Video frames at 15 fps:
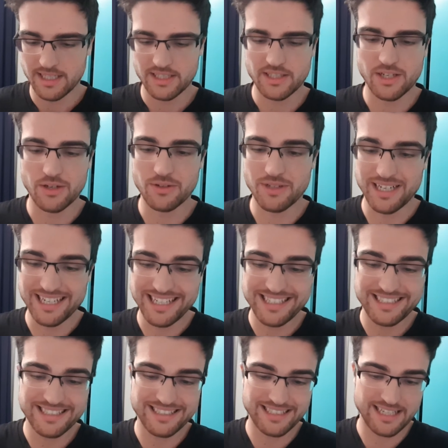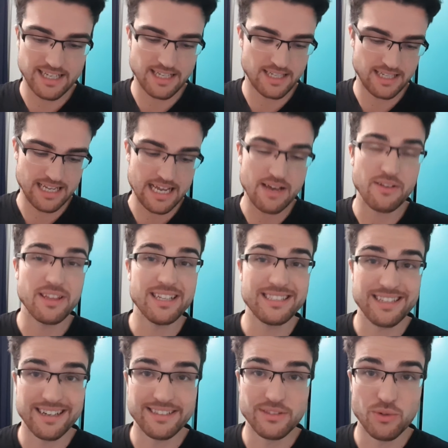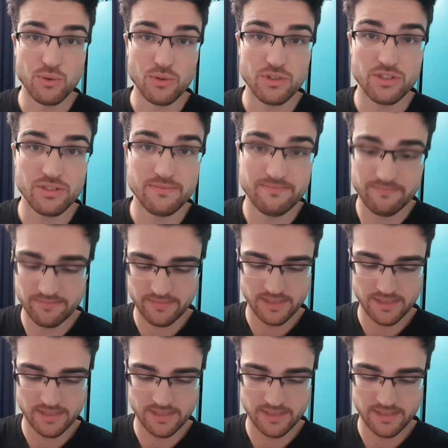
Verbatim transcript: So listen to how this guy talks.